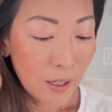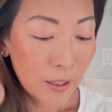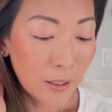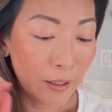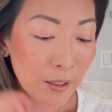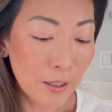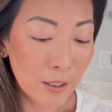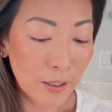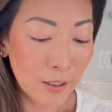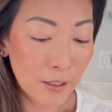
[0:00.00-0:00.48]

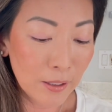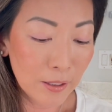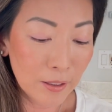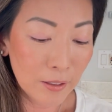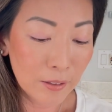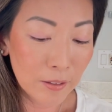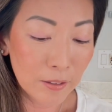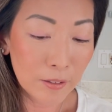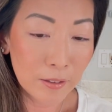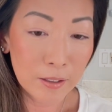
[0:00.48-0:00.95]
The
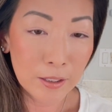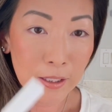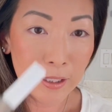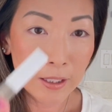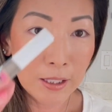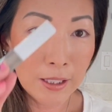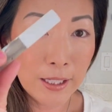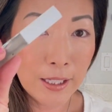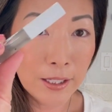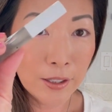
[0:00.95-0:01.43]

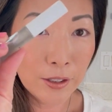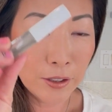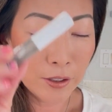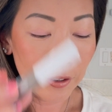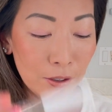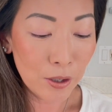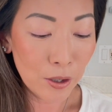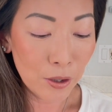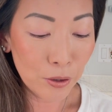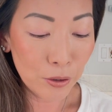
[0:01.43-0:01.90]

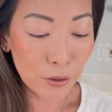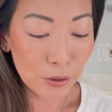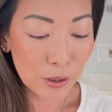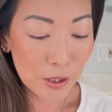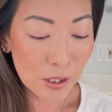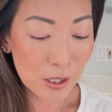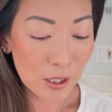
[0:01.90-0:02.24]
clear coat,